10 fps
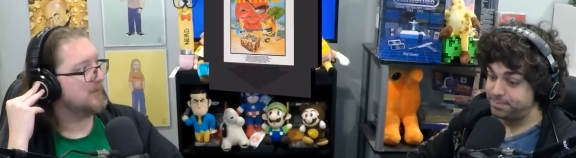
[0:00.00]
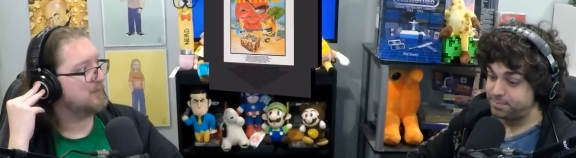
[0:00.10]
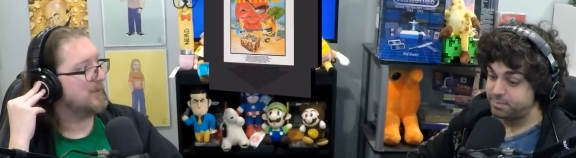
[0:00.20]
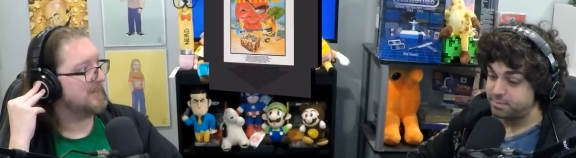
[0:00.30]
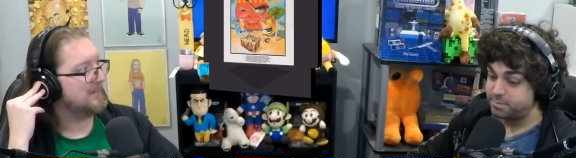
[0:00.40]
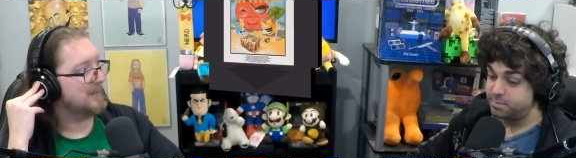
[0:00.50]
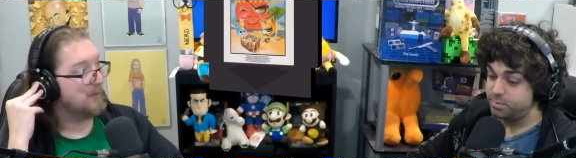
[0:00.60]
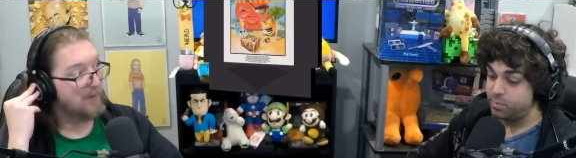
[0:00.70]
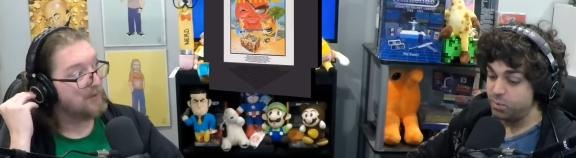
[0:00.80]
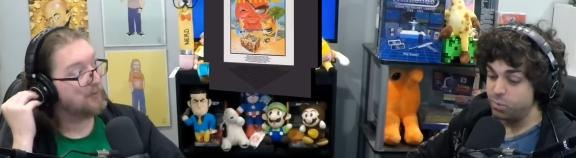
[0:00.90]
Speaker 1: but you know,
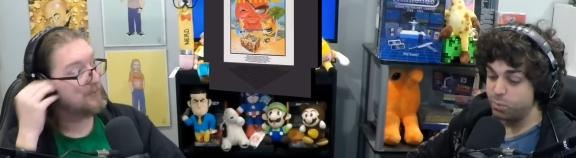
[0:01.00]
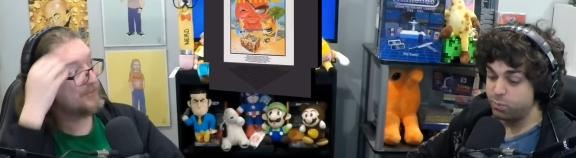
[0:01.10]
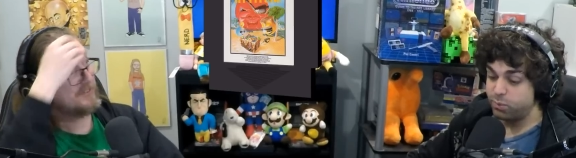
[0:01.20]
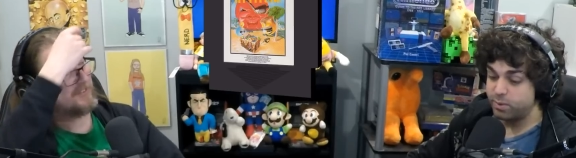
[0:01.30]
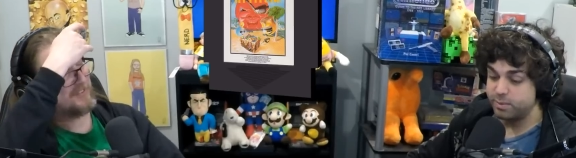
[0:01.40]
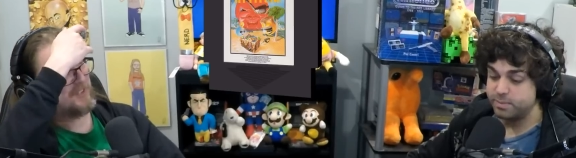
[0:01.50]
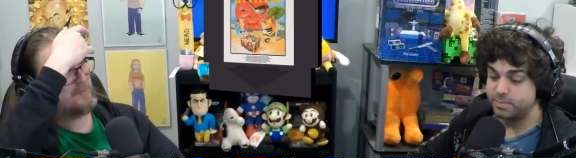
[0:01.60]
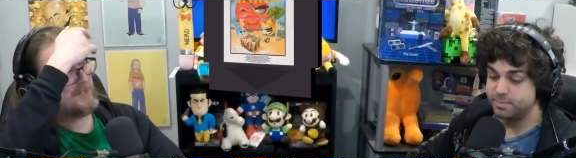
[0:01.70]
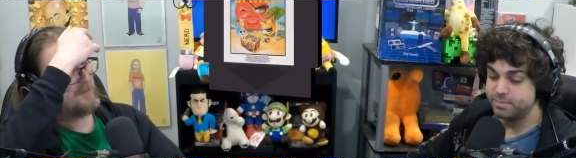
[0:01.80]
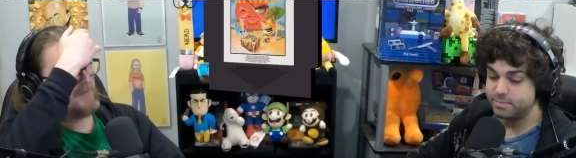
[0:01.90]
Micro Machines is still
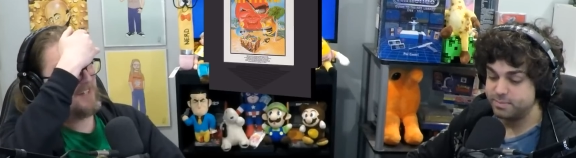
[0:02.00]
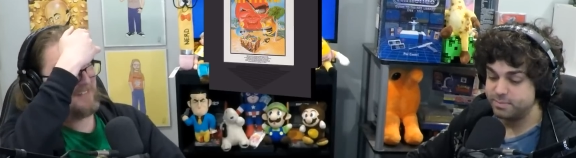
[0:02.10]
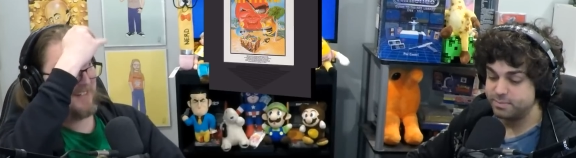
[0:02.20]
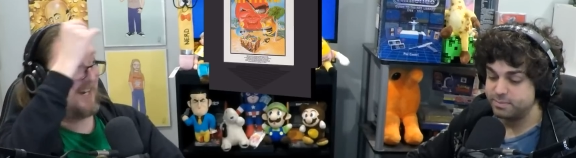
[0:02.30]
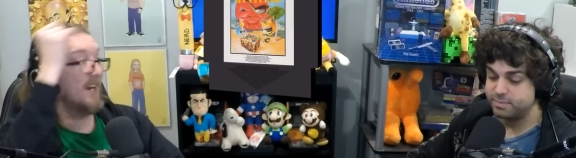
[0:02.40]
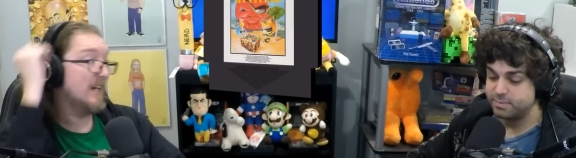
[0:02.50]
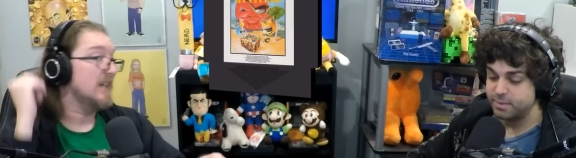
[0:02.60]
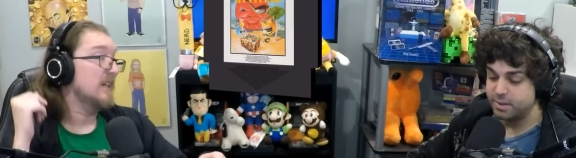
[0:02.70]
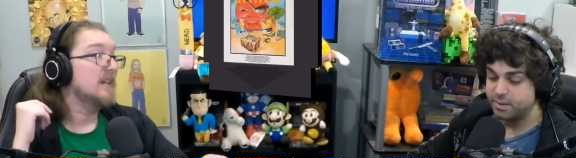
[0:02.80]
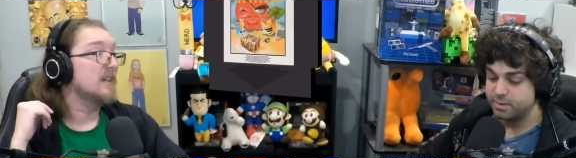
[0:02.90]
being made today.
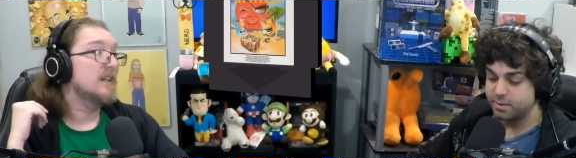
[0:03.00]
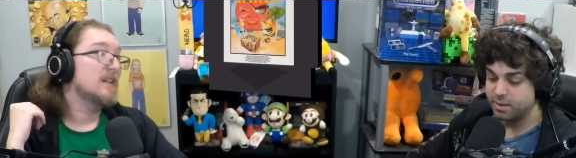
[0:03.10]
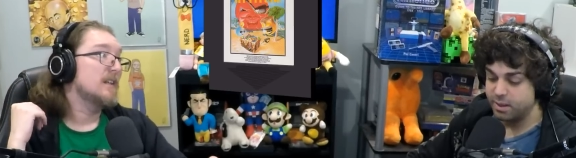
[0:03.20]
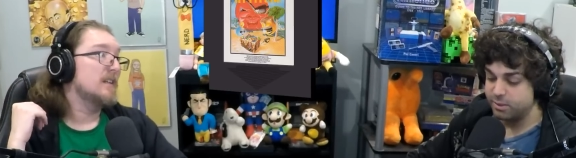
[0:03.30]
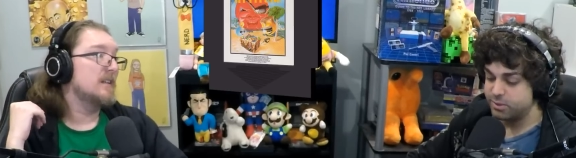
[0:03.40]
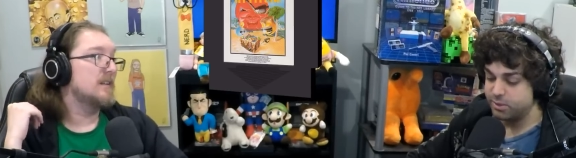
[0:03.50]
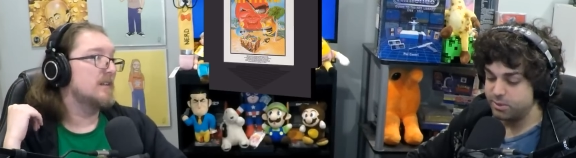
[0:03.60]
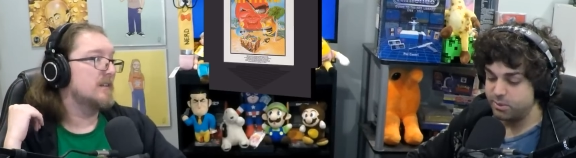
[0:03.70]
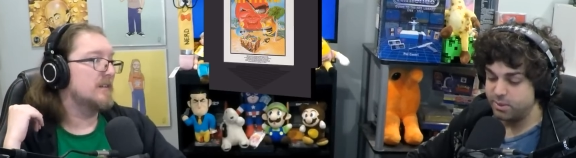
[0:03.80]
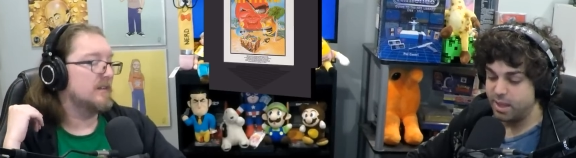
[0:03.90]
Speaker 2: Oh, they're still
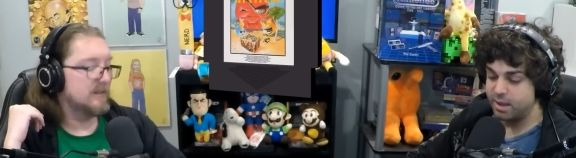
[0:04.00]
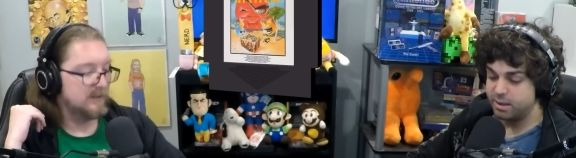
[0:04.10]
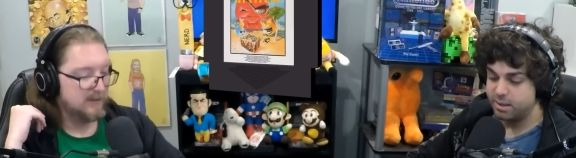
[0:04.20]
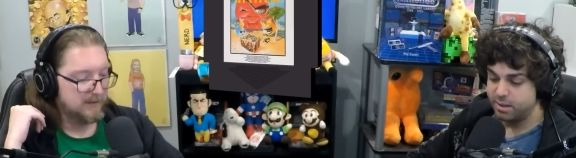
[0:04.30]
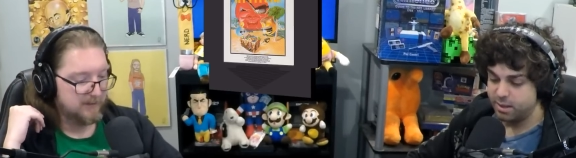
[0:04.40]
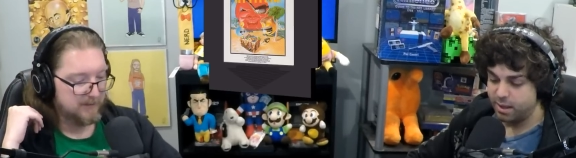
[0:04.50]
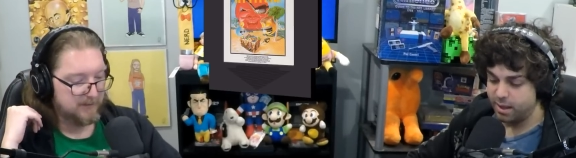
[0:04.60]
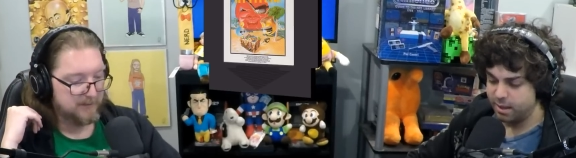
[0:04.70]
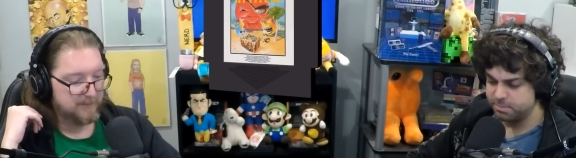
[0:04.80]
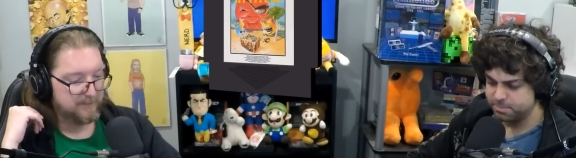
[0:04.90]
doing that.
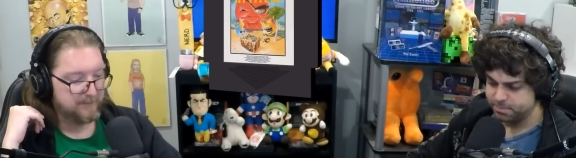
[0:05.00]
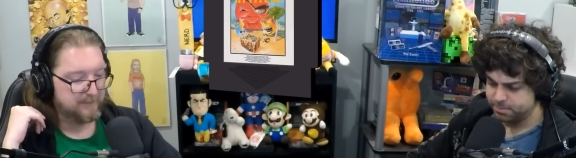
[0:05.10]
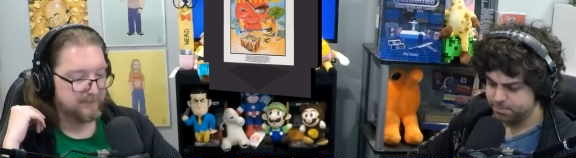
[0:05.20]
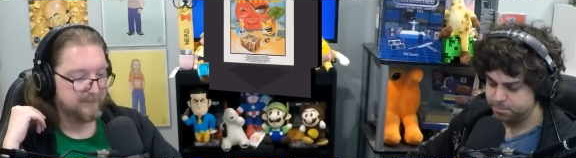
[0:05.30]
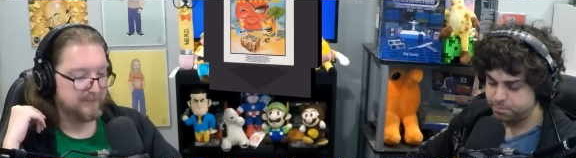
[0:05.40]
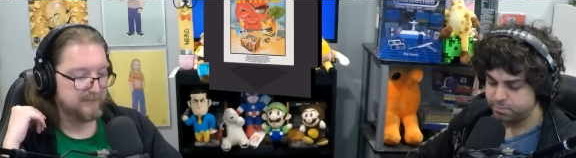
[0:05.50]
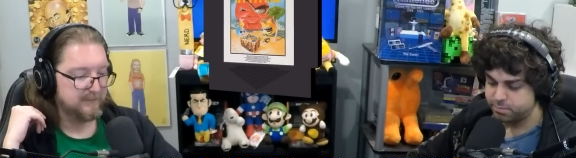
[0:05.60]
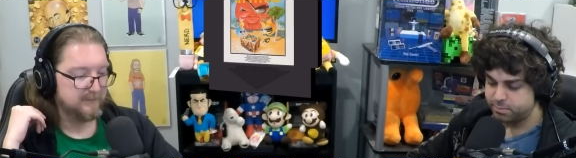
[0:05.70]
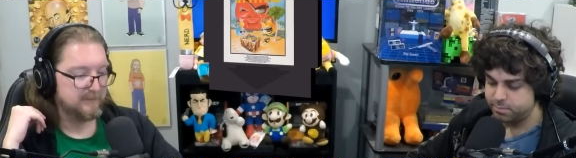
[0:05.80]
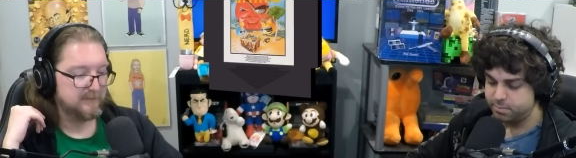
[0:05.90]
Um,
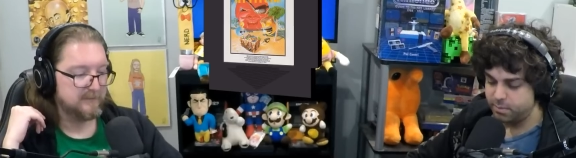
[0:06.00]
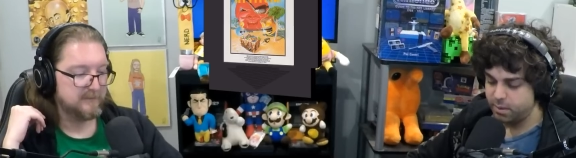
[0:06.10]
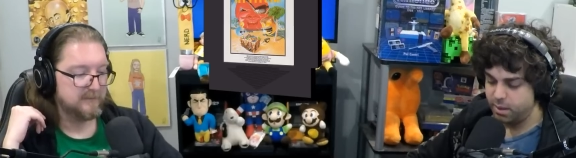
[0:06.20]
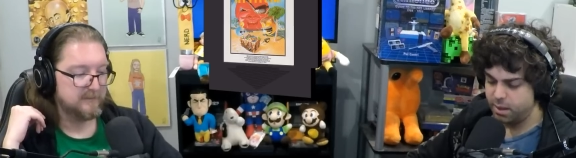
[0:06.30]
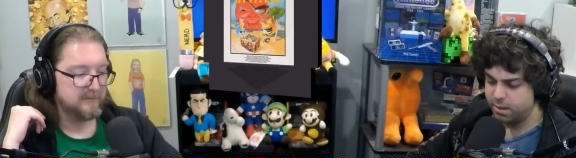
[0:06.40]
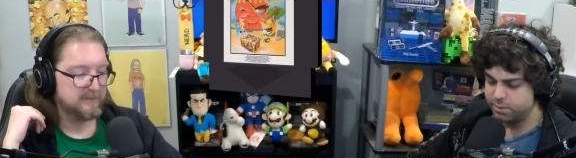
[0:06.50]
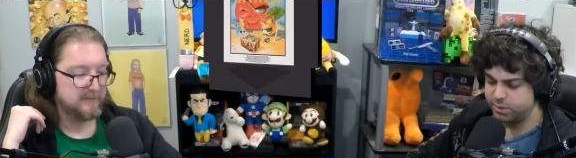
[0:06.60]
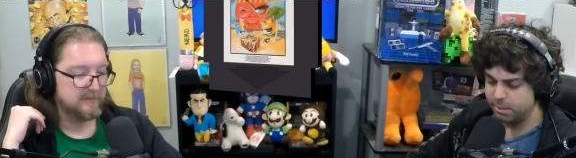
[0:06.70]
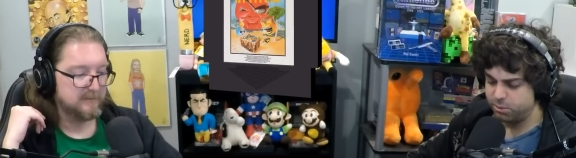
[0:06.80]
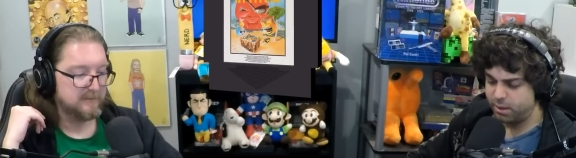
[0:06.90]
uh, let's see.
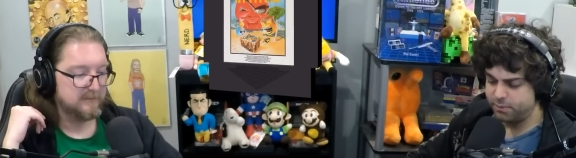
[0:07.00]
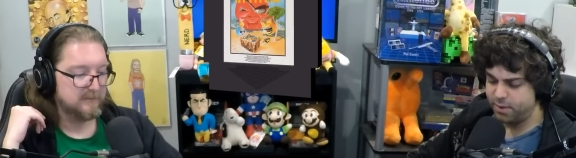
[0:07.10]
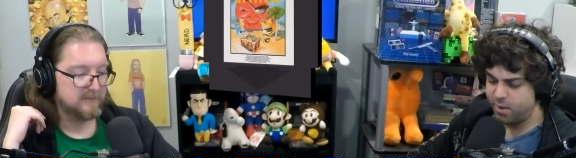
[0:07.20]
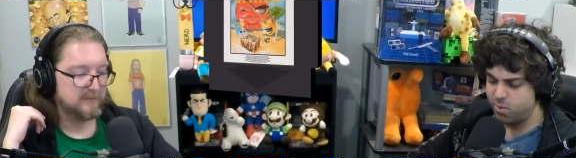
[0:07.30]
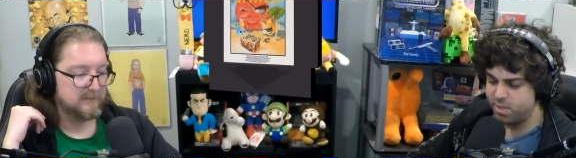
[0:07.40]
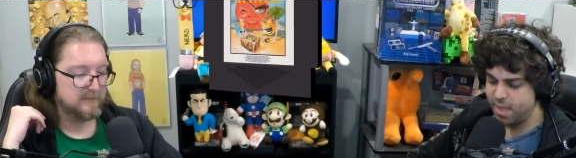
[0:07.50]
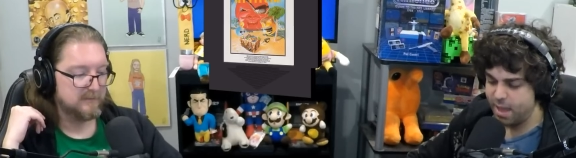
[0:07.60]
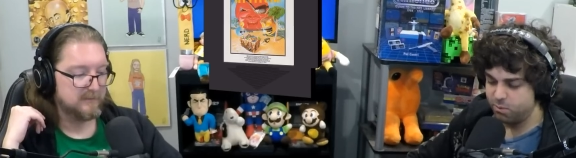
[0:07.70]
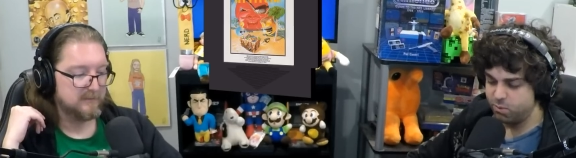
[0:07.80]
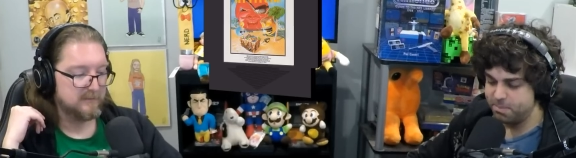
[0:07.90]
I'm trying to find one
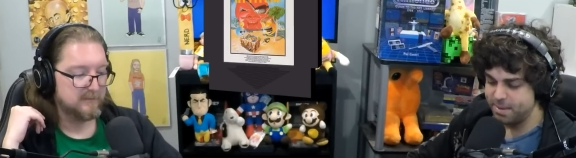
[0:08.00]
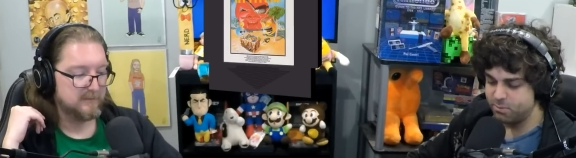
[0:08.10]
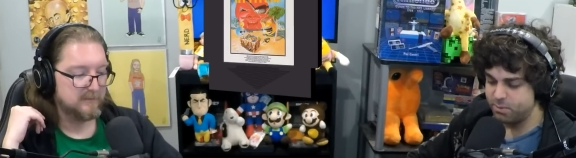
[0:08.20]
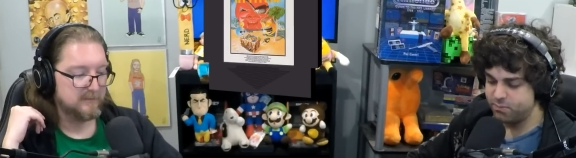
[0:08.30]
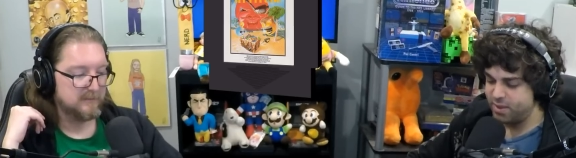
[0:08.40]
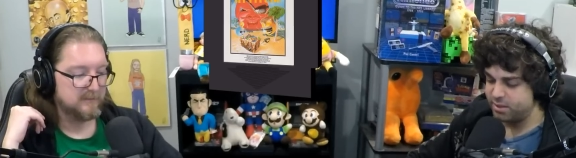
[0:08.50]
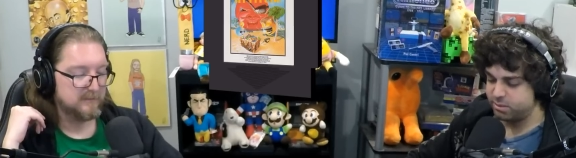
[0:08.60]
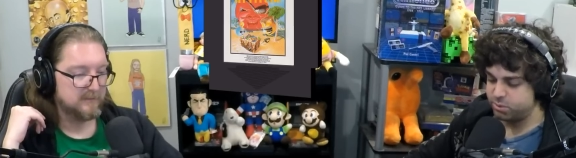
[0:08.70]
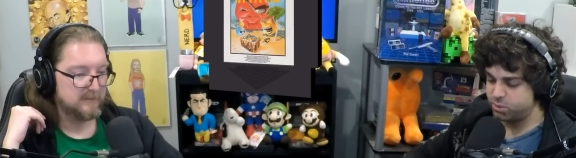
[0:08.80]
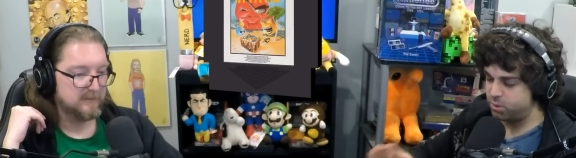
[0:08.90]
that would be would fit some sort of